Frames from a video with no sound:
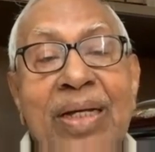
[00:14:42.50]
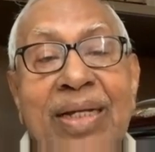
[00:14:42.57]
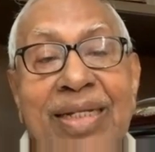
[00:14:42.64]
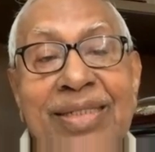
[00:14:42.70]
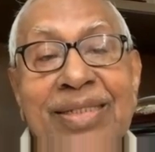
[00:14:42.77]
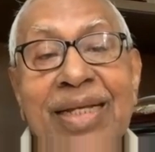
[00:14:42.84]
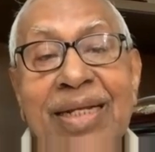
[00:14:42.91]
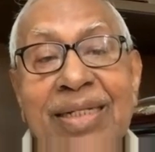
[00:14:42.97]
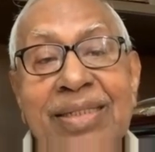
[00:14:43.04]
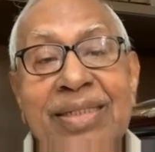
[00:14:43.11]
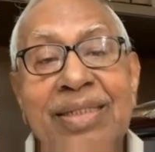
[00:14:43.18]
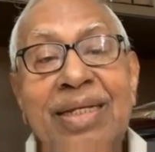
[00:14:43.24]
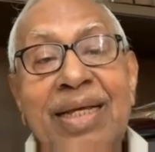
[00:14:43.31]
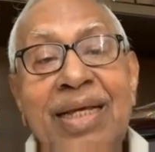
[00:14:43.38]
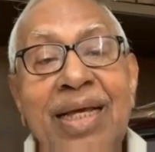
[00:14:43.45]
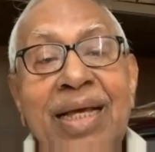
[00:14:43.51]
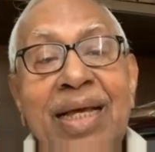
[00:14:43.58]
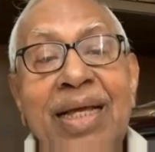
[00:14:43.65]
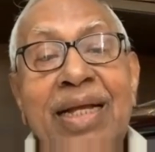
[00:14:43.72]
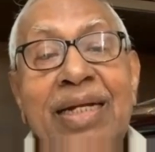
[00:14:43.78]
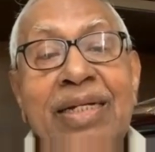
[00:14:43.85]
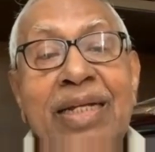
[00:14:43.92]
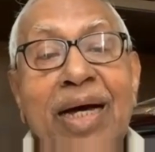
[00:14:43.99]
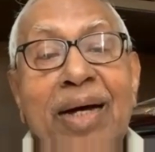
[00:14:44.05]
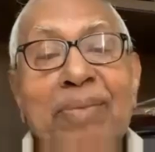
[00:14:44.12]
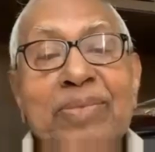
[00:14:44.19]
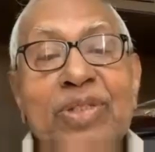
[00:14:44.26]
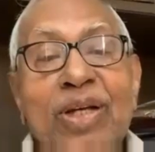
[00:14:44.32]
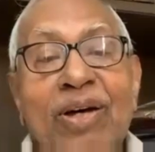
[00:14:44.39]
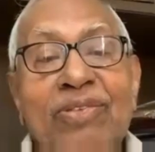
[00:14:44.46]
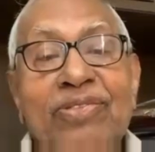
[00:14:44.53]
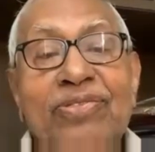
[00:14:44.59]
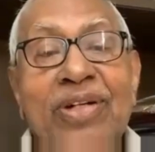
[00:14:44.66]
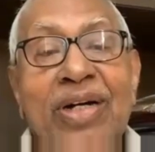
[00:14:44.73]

results in terms of